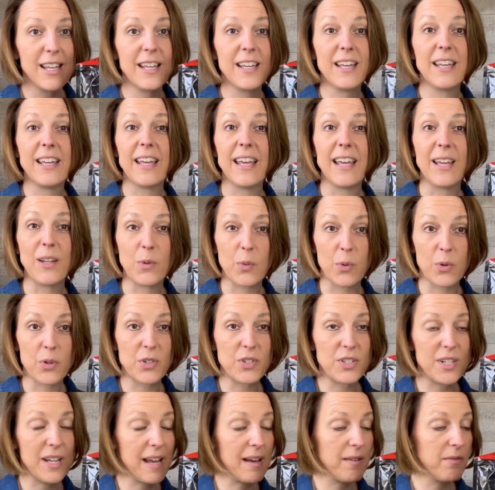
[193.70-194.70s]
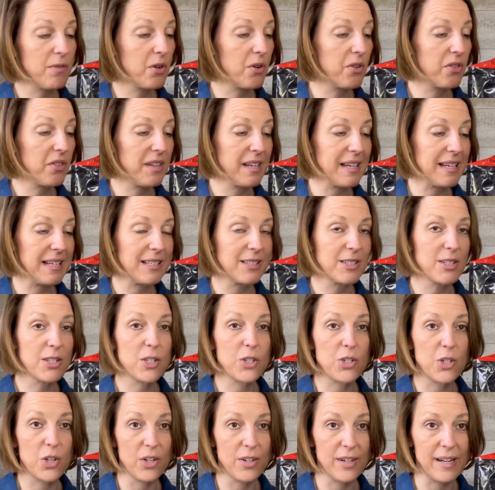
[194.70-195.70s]
in order to have your things
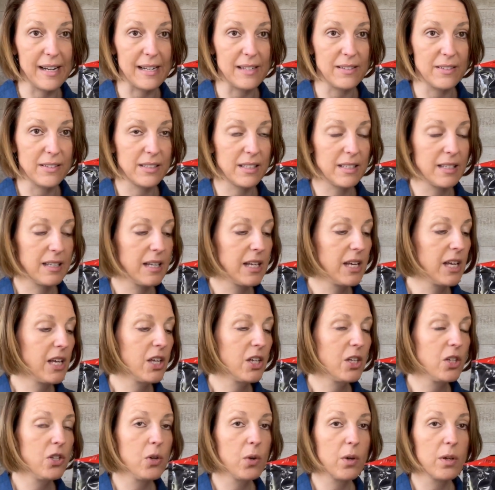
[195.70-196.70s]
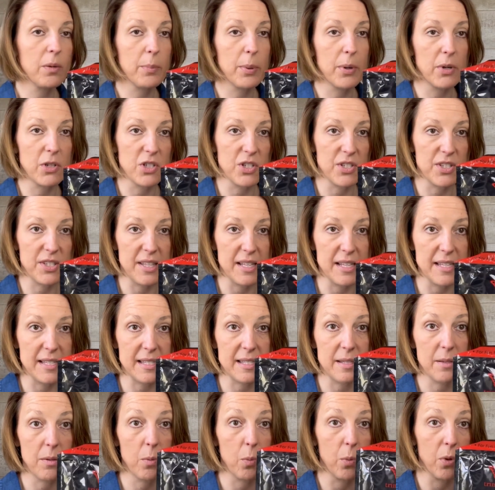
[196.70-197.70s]
turn out. You can purchase
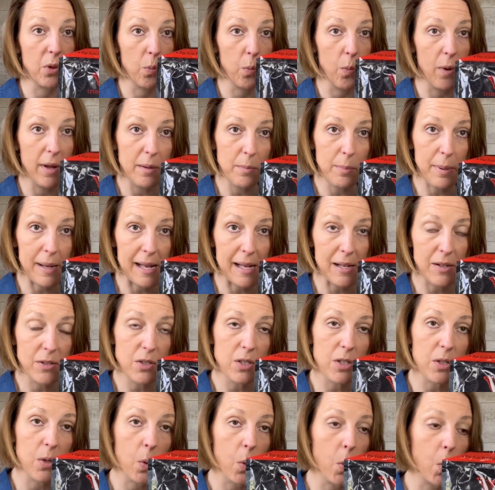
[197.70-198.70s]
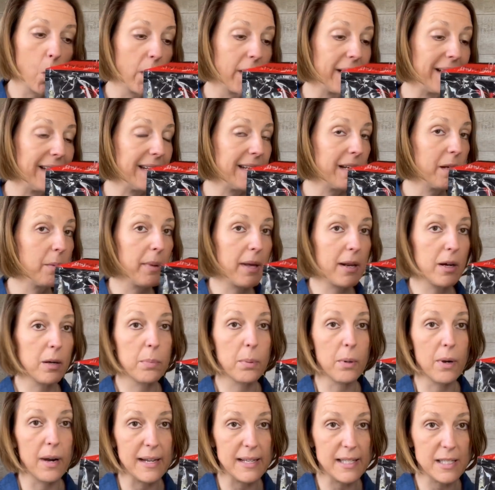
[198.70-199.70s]
this with 1 pound or get a better
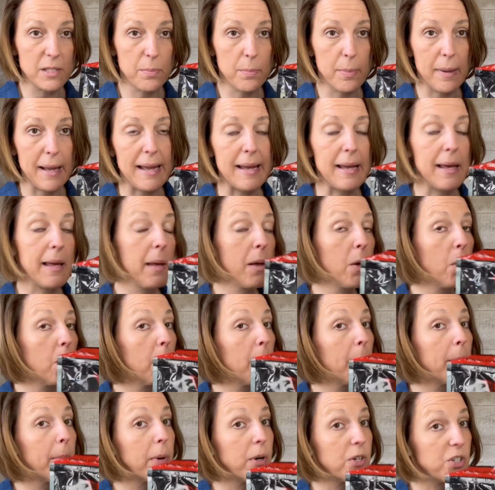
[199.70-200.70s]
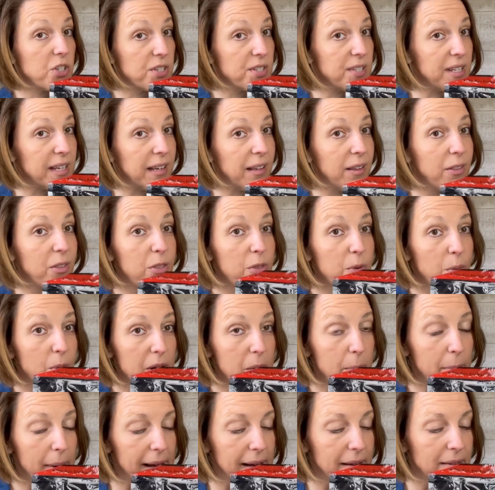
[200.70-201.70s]
price by purchasing 3
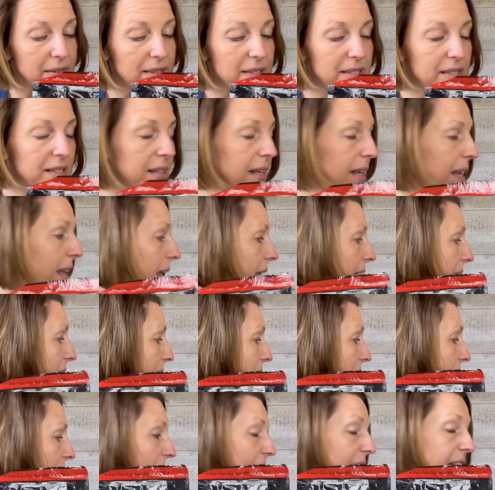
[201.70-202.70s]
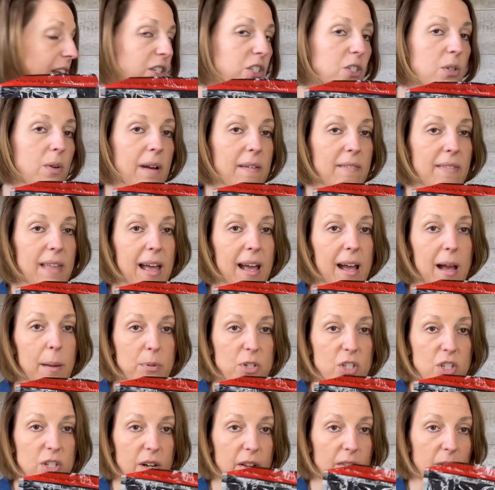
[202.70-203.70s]
pounds. They do have that
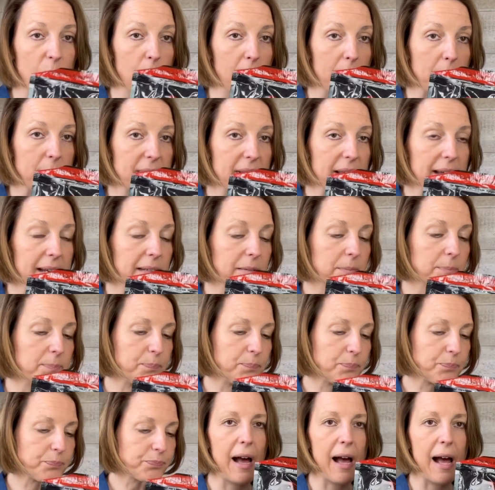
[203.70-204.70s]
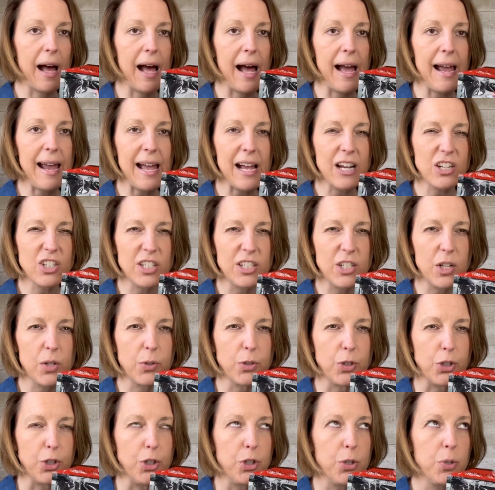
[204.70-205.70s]
option on the website. I actually
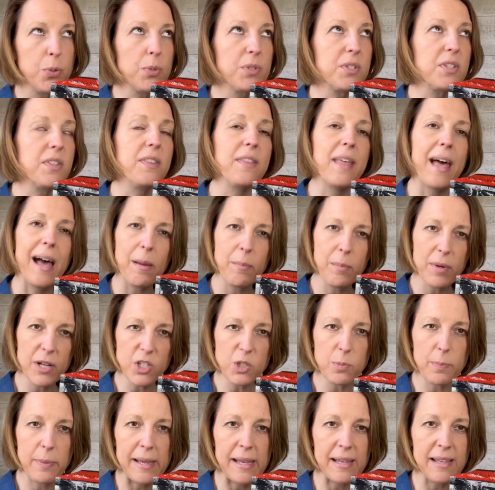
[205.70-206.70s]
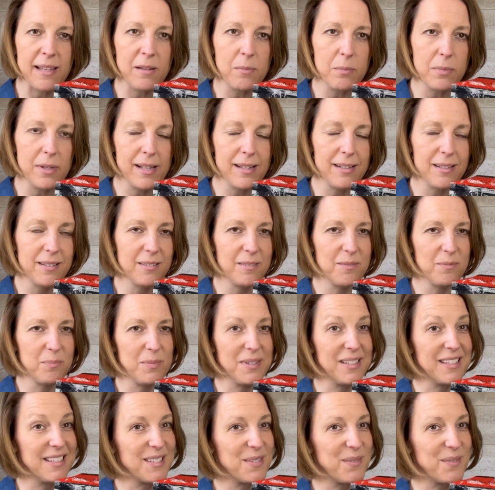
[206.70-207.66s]
don't use that much baking blend because we